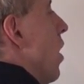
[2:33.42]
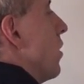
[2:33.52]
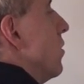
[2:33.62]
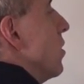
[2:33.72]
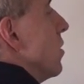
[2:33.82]

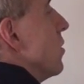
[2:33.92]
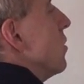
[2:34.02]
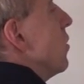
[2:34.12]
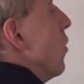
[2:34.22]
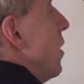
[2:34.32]
oxygens,
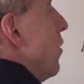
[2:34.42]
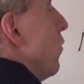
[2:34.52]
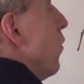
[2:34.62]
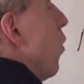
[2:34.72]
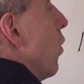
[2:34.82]
so we need
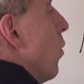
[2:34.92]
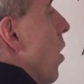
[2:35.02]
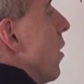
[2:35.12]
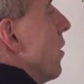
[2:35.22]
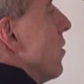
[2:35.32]
four
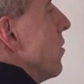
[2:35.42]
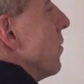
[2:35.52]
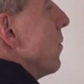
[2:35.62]
waters.